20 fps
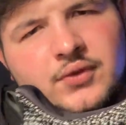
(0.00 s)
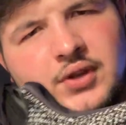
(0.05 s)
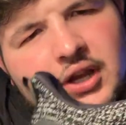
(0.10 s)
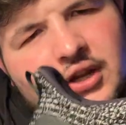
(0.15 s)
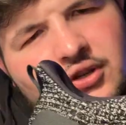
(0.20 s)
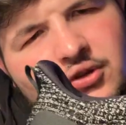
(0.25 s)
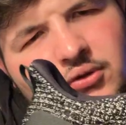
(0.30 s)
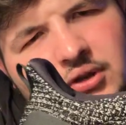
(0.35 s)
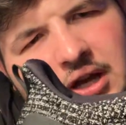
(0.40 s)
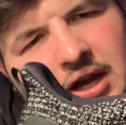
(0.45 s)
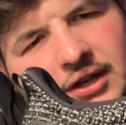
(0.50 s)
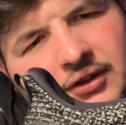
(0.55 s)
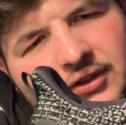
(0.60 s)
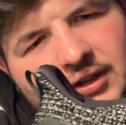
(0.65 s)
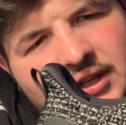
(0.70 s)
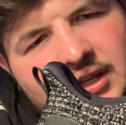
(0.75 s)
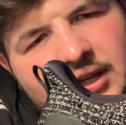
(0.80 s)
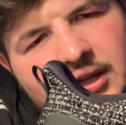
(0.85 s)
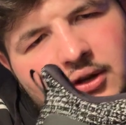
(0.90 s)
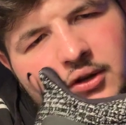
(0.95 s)
And you got
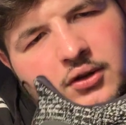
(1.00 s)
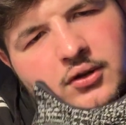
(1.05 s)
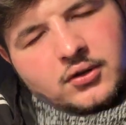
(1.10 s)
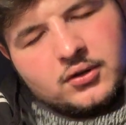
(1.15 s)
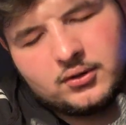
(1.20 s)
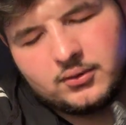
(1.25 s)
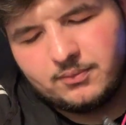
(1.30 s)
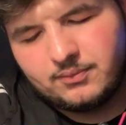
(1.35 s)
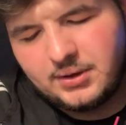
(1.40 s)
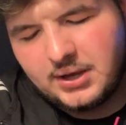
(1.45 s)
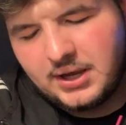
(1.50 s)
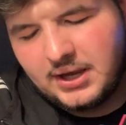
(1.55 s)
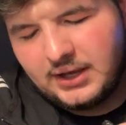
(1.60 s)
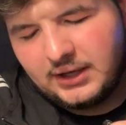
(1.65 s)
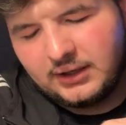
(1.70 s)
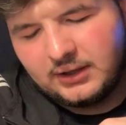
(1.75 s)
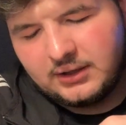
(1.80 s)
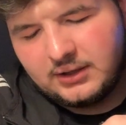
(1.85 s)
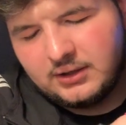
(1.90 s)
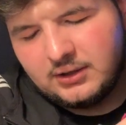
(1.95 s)
the
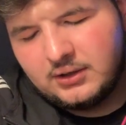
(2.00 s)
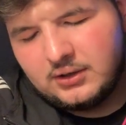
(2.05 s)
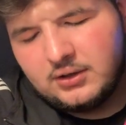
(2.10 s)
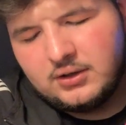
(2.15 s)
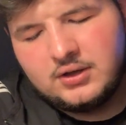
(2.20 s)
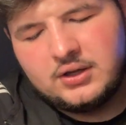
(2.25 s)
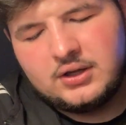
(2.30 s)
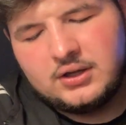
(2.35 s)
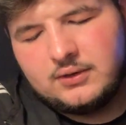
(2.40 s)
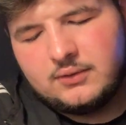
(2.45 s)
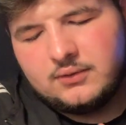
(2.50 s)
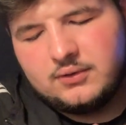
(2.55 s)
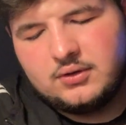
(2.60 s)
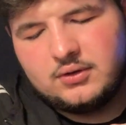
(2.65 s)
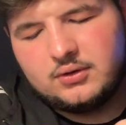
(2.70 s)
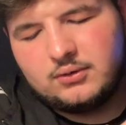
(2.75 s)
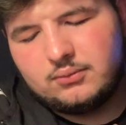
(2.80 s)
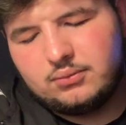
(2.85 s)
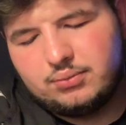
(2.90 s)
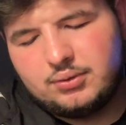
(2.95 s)
pink,
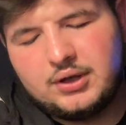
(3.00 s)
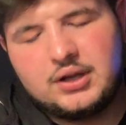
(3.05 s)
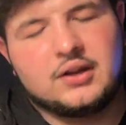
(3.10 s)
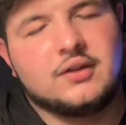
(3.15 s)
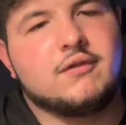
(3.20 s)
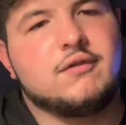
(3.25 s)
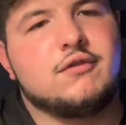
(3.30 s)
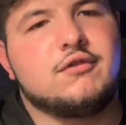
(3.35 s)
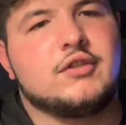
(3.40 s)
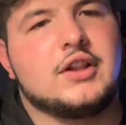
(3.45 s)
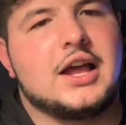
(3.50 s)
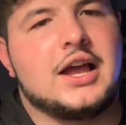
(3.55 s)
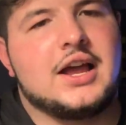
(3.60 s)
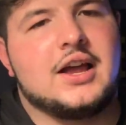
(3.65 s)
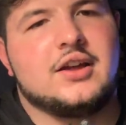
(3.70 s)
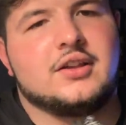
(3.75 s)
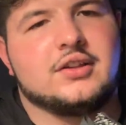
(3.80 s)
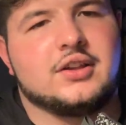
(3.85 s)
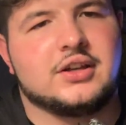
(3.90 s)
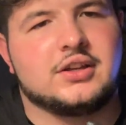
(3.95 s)
pink
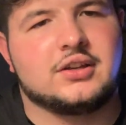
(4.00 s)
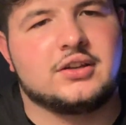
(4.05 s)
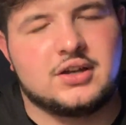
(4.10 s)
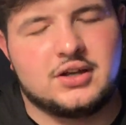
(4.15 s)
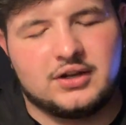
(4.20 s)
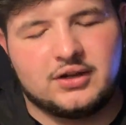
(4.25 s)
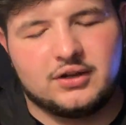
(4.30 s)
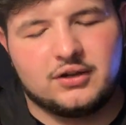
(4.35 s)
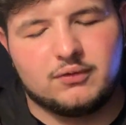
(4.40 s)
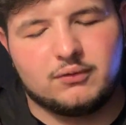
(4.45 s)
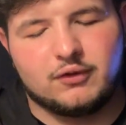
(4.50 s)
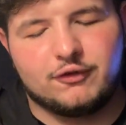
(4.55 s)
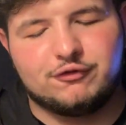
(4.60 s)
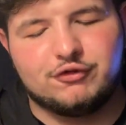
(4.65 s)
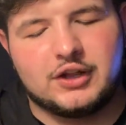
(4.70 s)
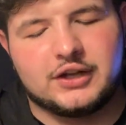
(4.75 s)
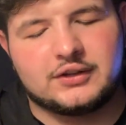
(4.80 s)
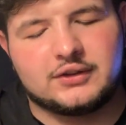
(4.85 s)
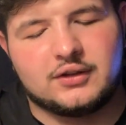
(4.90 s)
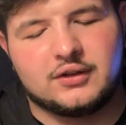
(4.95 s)
flat, like kind of
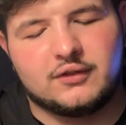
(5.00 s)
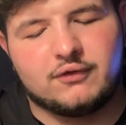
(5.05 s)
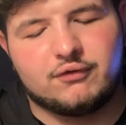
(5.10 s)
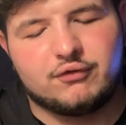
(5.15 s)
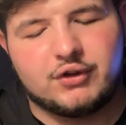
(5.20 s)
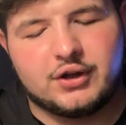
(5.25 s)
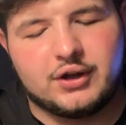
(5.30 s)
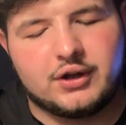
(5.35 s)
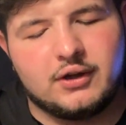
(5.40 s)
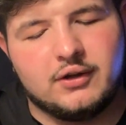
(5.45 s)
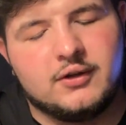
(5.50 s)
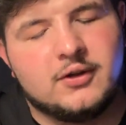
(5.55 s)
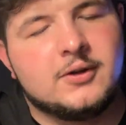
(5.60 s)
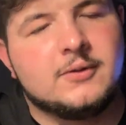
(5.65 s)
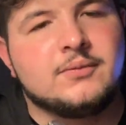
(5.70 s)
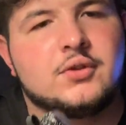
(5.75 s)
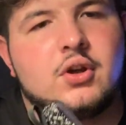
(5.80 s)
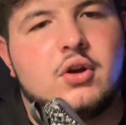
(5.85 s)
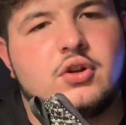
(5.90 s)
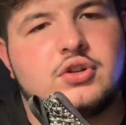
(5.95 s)
reflective uh,
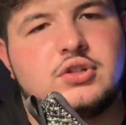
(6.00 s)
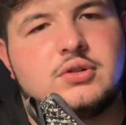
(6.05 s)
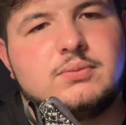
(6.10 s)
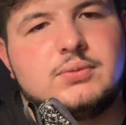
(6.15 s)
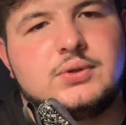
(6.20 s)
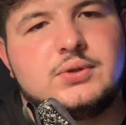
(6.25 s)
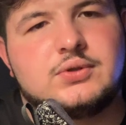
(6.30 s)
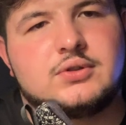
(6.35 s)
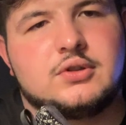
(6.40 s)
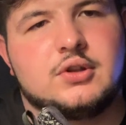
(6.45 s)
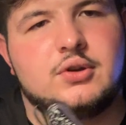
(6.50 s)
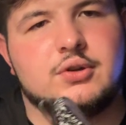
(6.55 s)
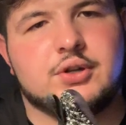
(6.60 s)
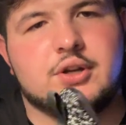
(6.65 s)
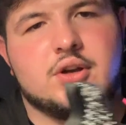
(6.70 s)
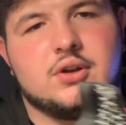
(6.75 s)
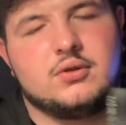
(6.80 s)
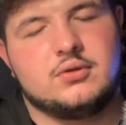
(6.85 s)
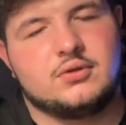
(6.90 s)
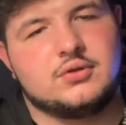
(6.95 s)
Ultra Boost
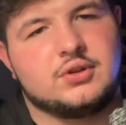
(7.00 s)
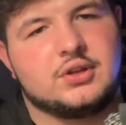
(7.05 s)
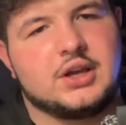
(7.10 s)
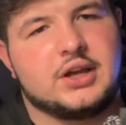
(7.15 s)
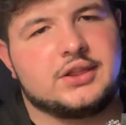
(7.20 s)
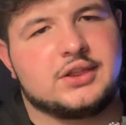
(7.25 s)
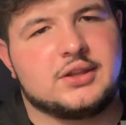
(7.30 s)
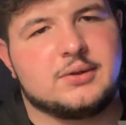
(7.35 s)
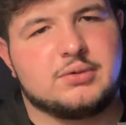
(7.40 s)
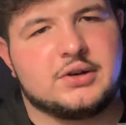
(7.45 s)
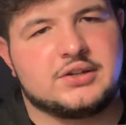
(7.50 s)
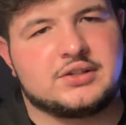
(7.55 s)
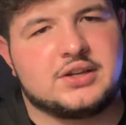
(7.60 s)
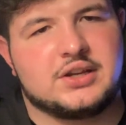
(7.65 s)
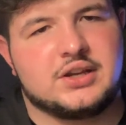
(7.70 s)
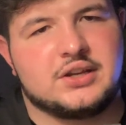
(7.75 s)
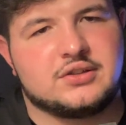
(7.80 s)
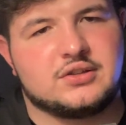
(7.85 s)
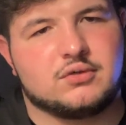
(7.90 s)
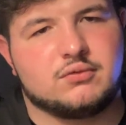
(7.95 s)
logo. You got the breast
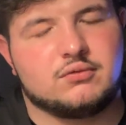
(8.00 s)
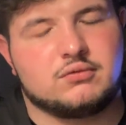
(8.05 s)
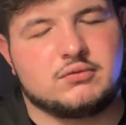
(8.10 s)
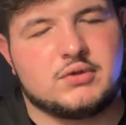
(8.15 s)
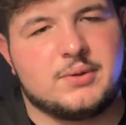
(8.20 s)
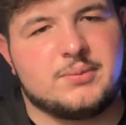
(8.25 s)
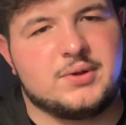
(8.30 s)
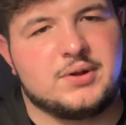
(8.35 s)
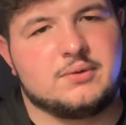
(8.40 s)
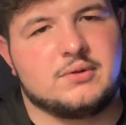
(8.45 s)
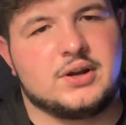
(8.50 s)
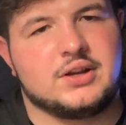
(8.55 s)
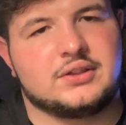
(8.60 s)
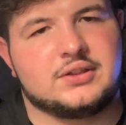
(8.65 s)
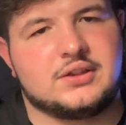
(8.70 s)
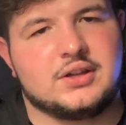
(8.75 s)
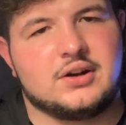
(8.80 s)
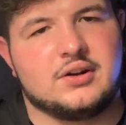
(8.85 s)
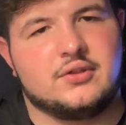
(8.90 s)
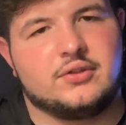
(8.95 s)
cancer ribbon
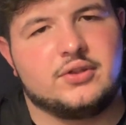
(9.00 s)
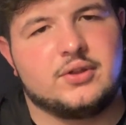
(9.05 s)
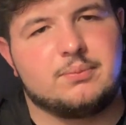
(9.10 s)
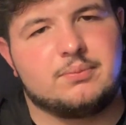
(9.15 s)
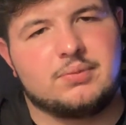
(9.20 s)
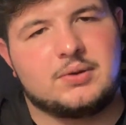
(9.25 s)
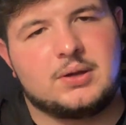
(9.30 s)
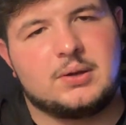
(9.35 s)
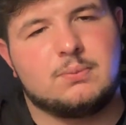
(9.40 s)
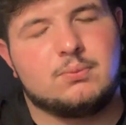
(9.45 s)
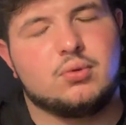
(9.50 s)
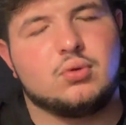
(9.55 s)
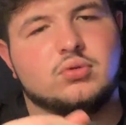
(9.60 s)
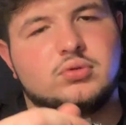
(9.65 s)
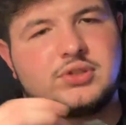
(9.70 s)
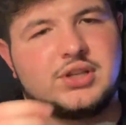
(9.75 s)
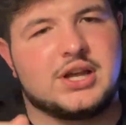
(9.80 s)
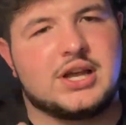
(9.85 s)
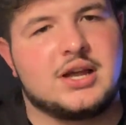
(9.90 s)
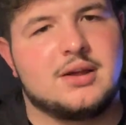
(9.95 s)
right there on the
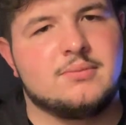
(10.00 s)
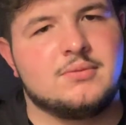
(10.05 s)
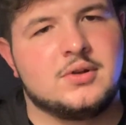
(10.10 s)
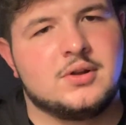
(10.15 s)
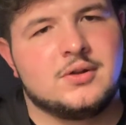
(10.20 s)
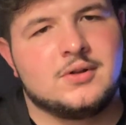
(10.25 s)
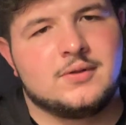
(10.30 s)
pull tab.